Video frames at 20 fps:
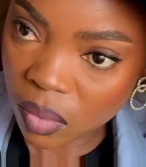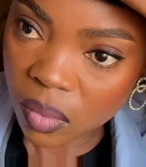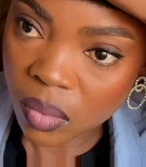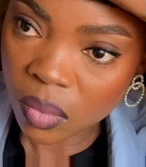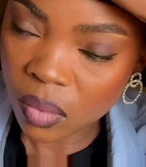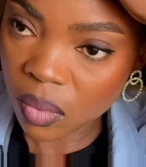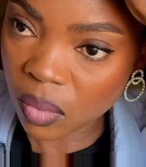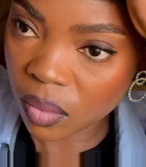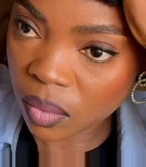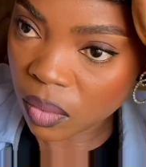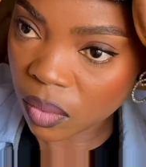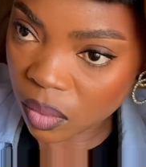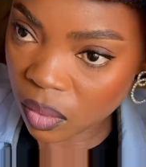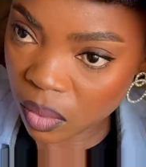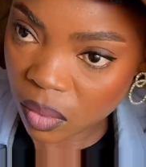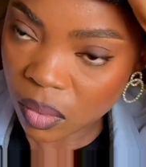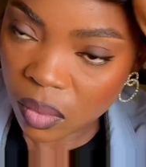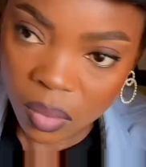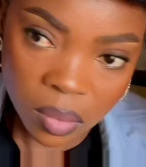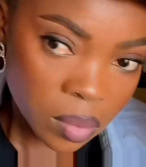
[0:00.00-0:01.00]
It didn't
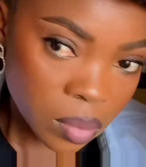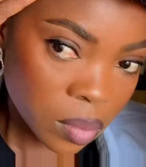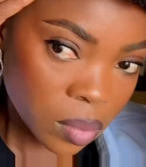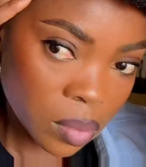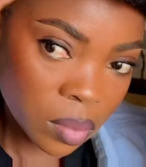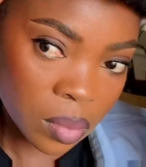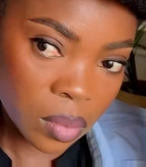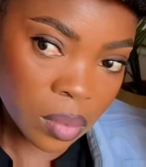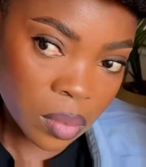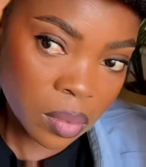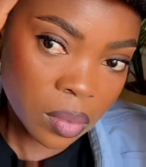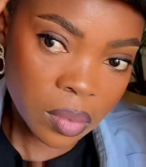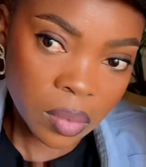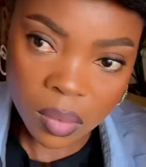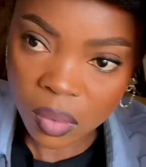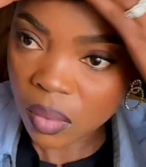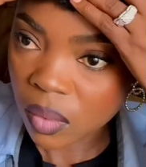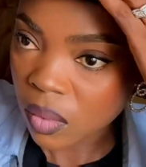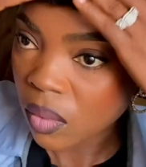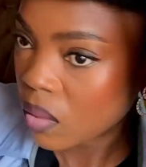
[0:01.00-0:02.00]
slip the way I
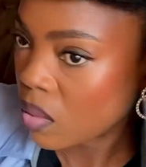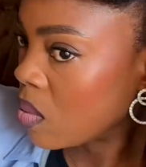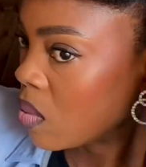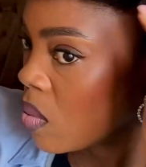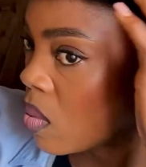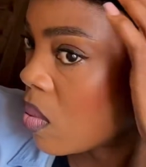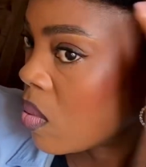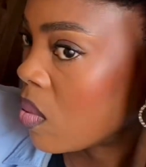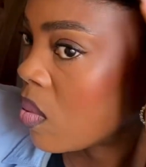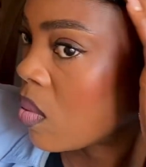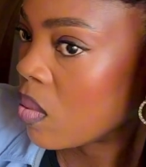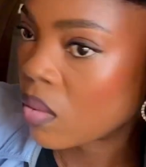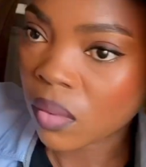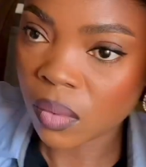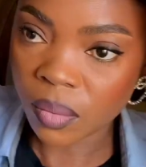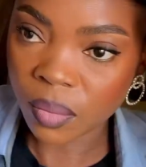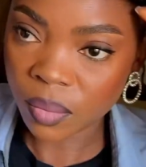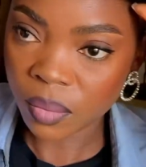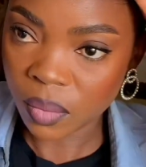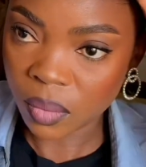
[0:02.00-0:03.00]
wanted,
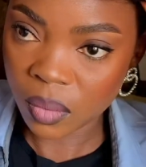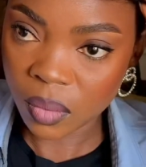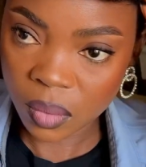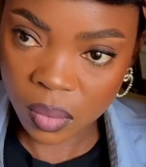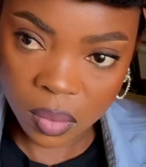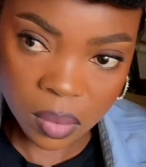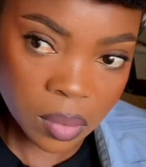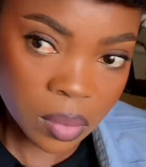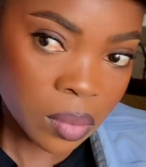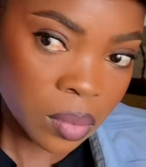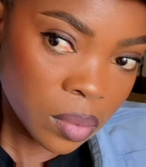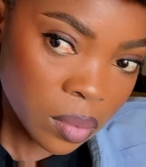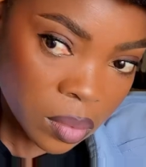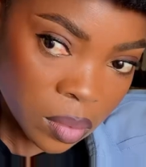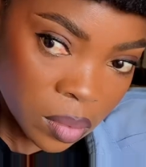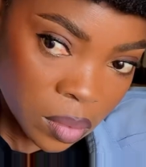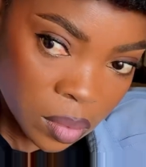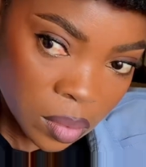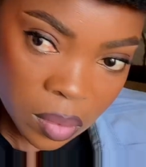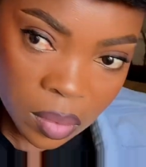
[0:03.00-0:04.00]
so I'll just go
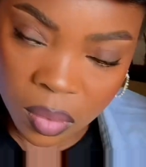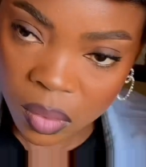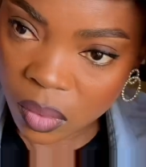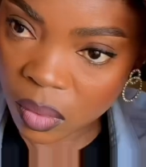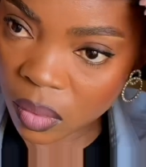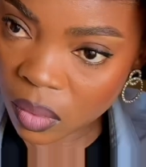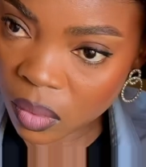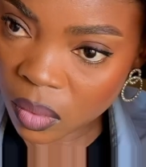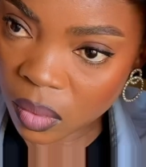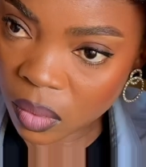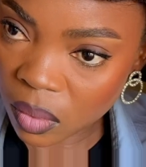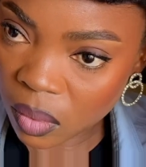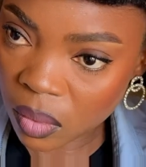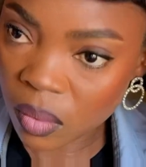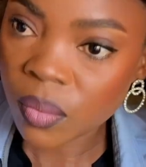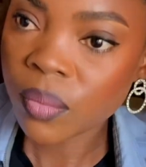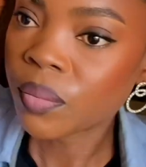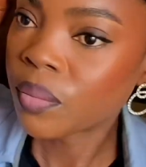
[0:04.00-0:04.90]
in with